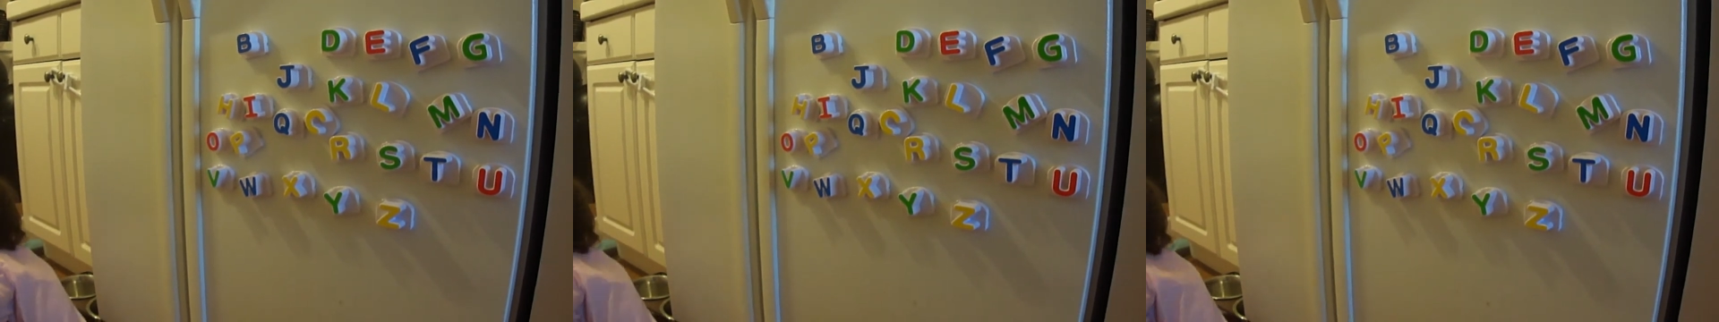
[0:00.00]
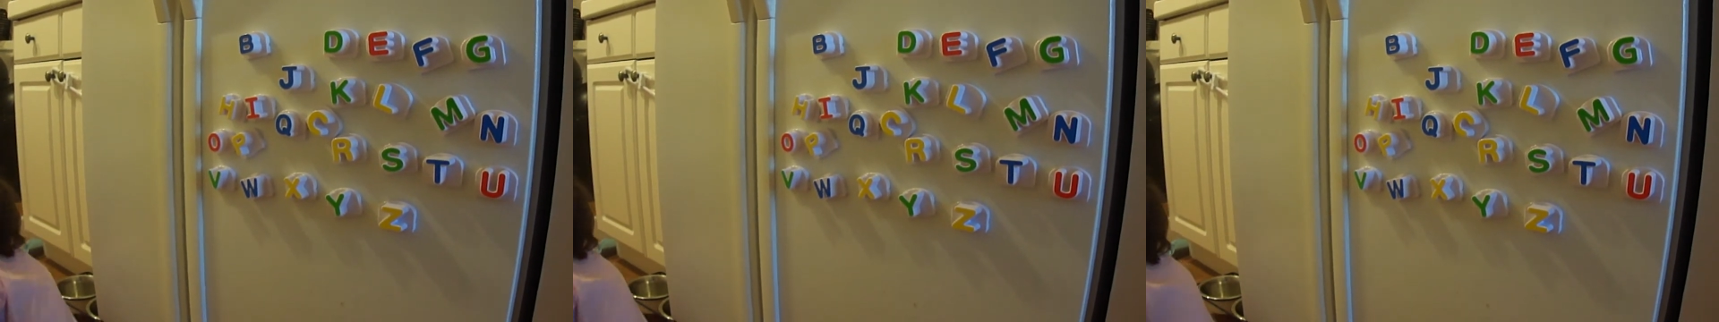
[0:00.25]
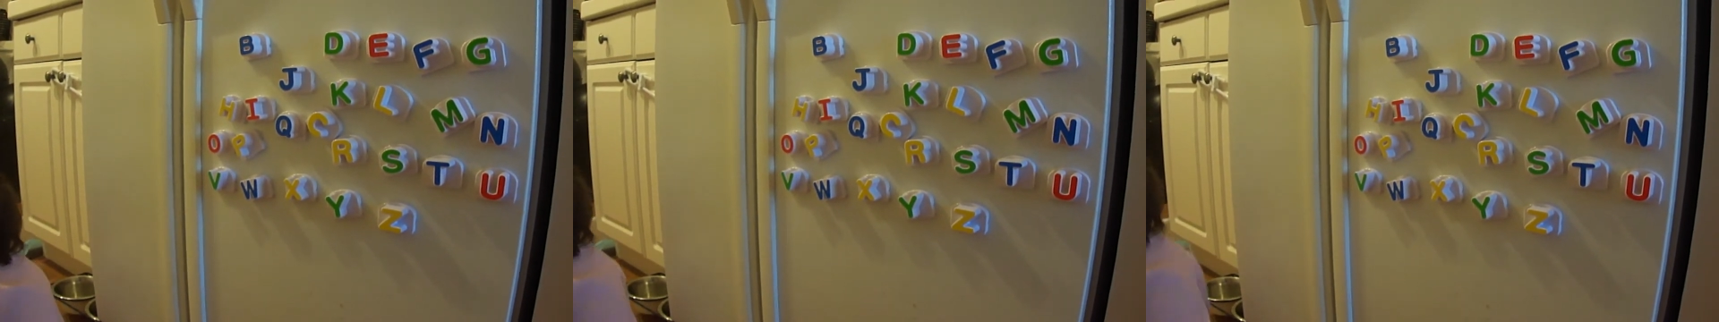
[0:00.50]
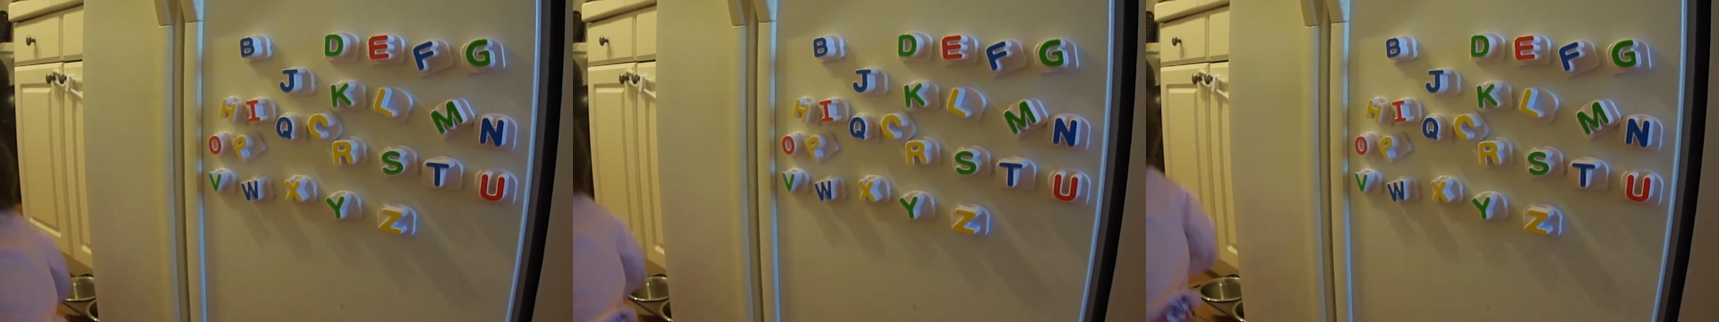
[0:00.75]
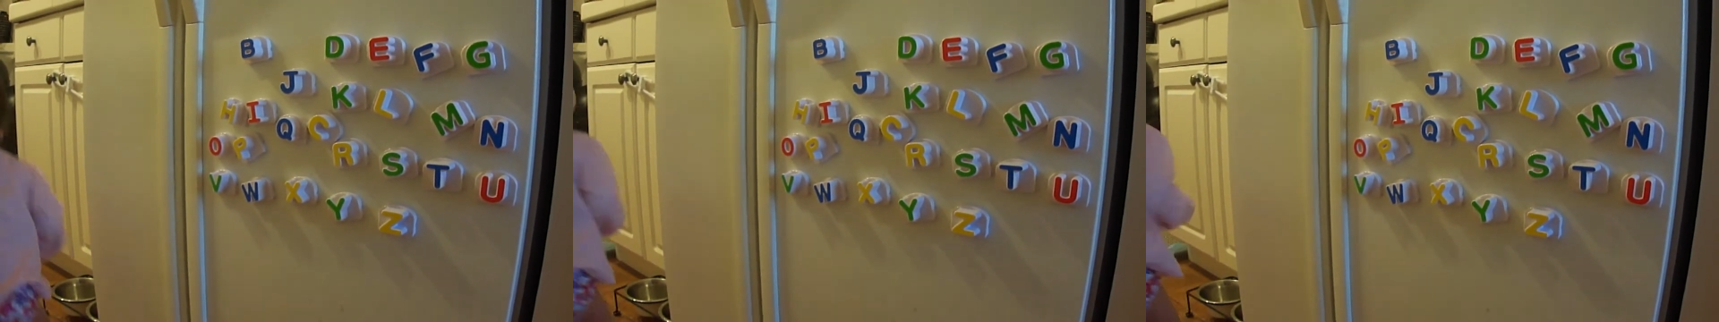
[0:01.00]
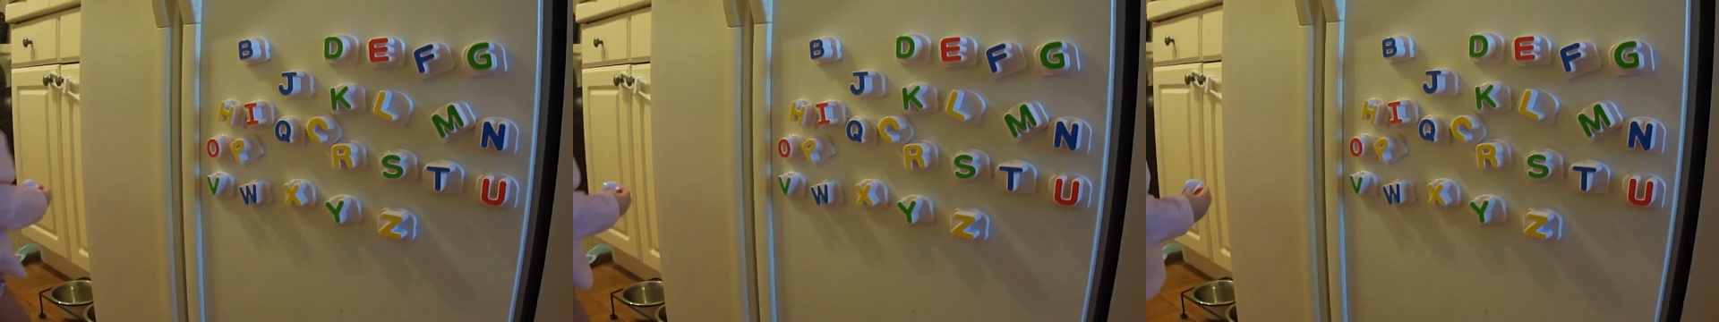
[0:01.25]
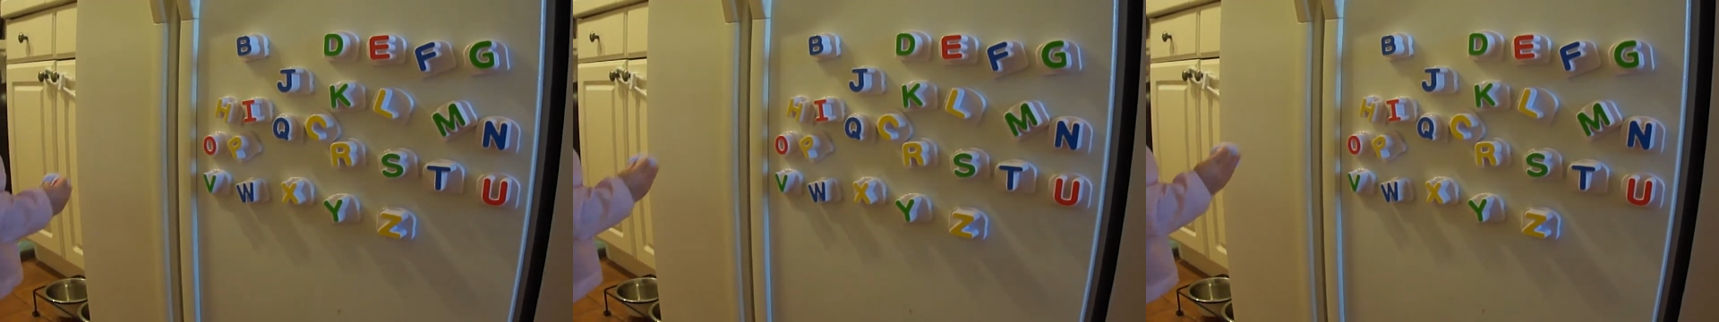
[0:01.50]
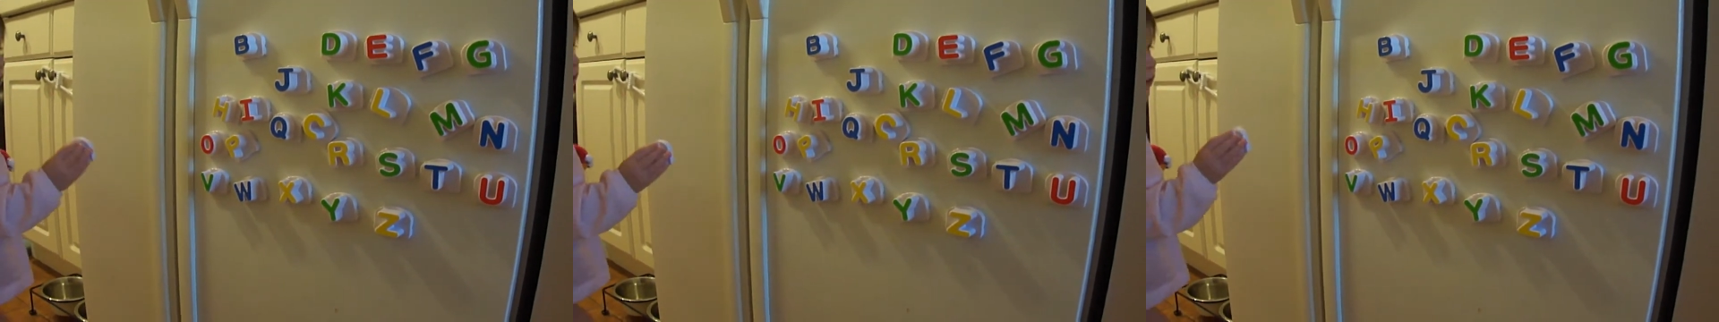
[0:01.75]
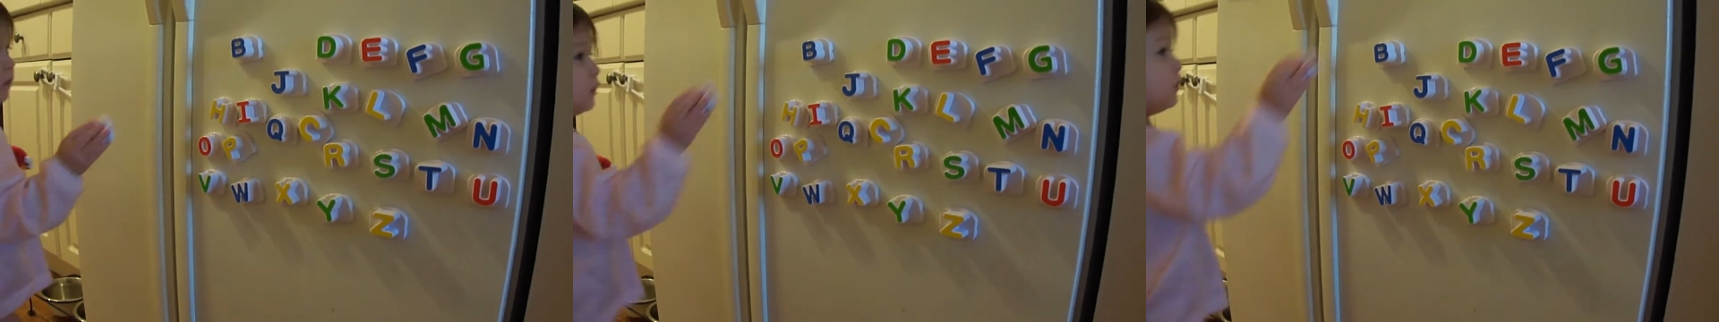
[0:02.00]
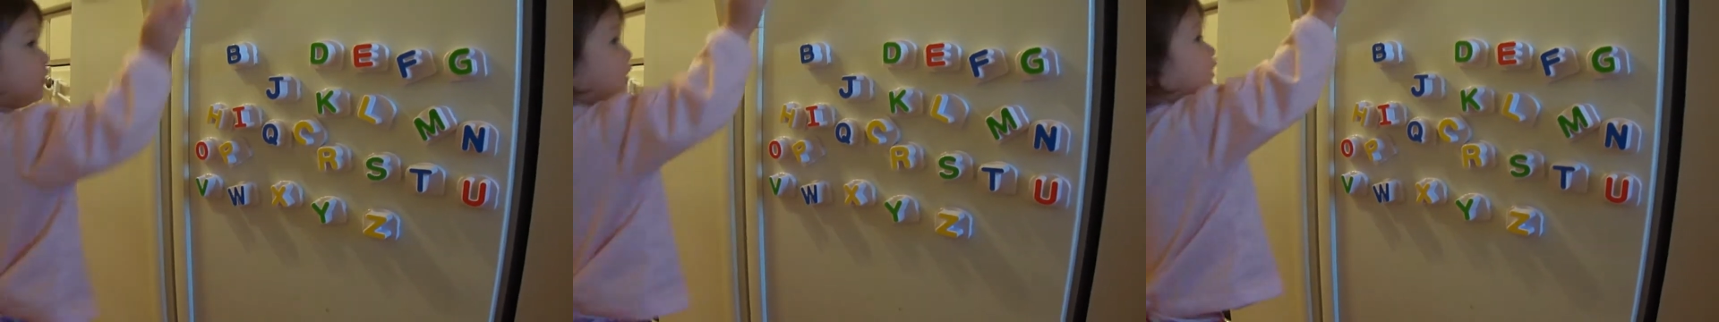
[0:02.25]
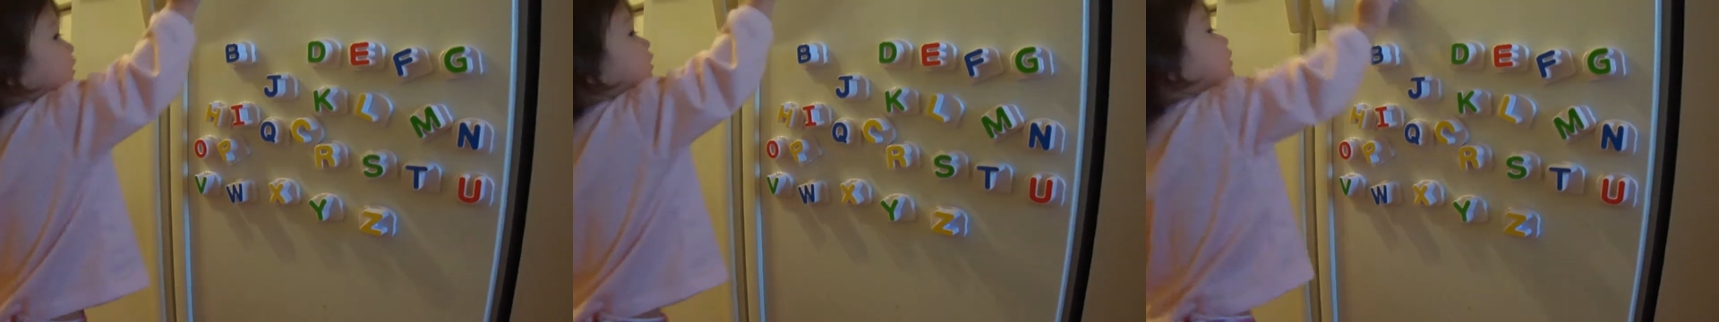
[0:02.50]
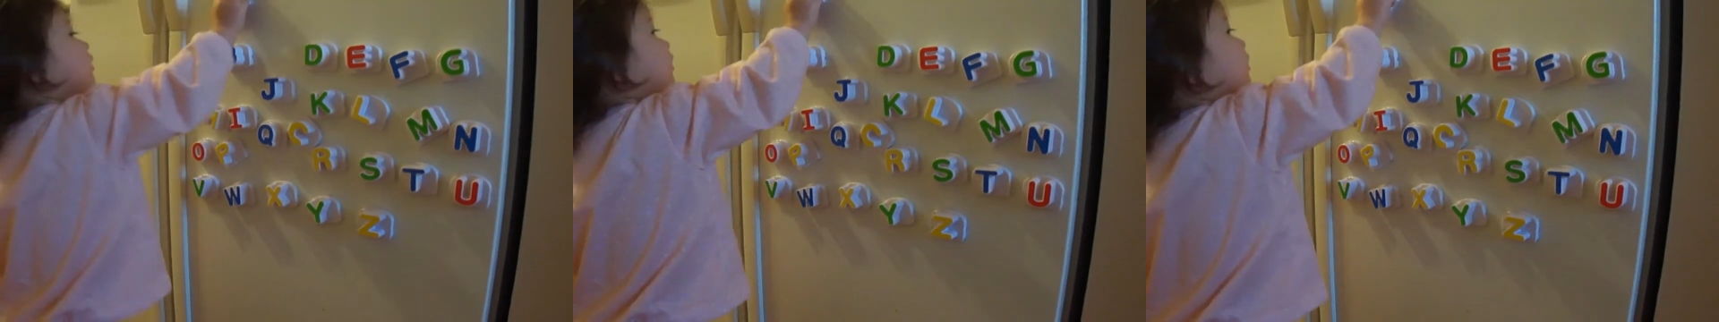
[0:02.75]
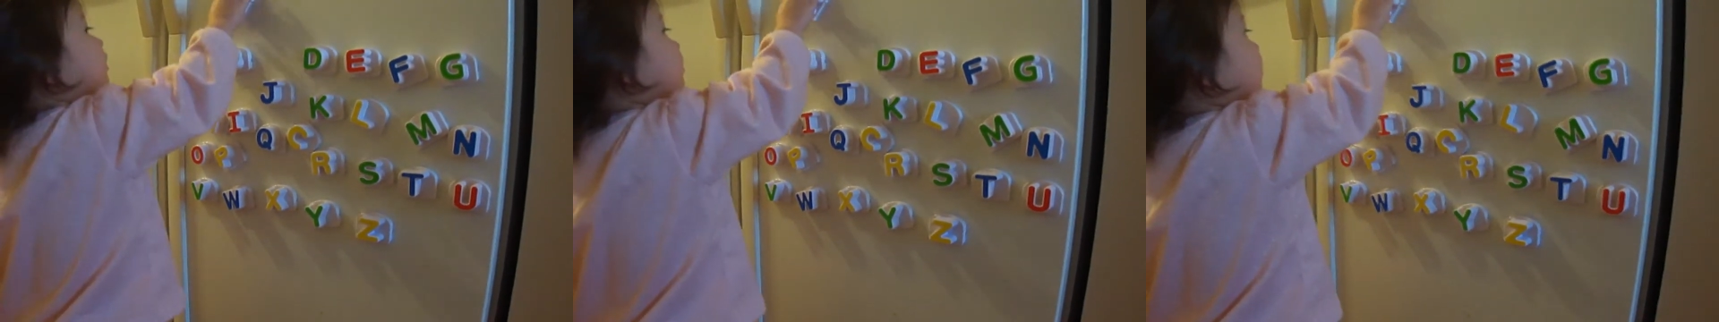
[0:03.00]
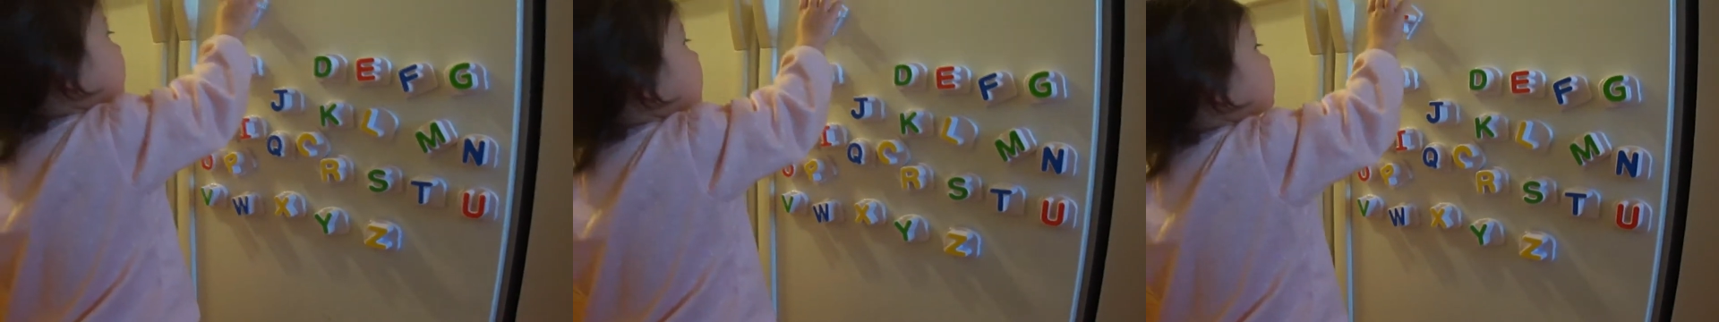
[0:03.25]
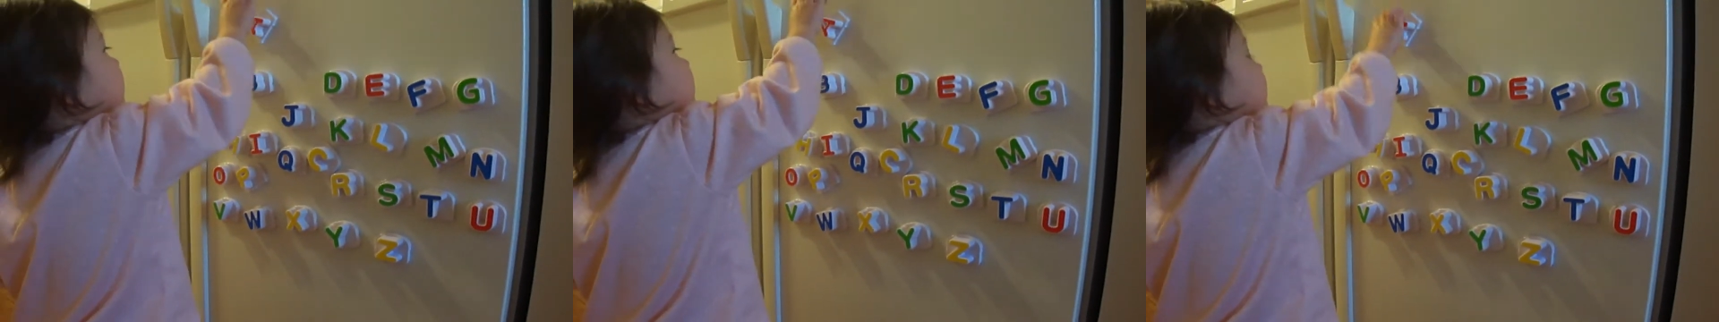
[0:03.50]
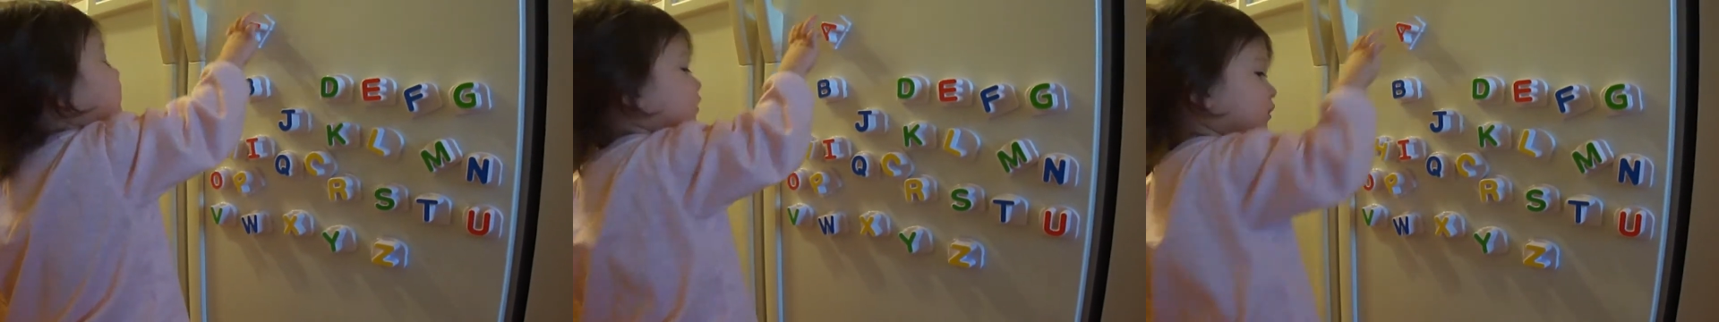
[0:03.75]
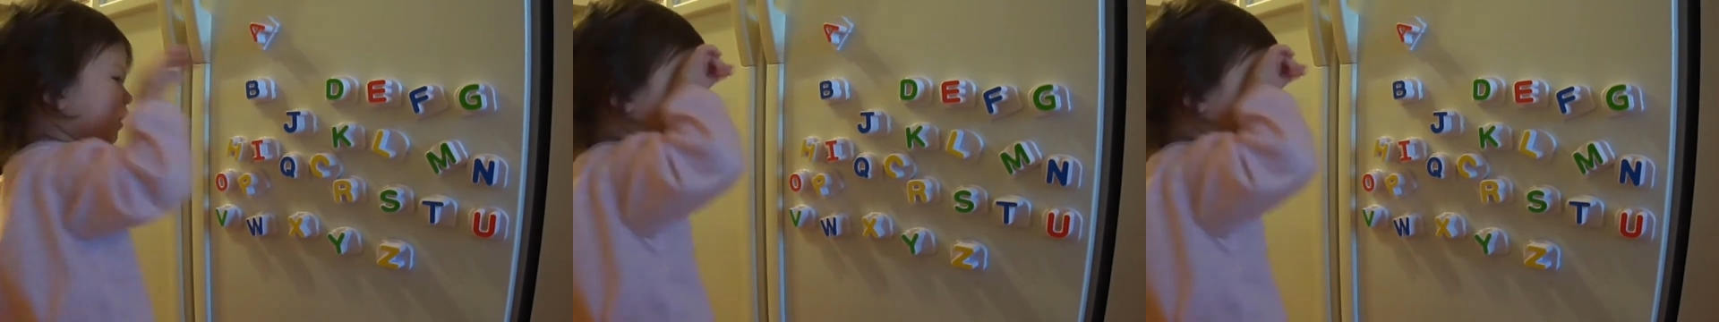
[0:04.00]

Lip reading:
[unreadable: no face in view]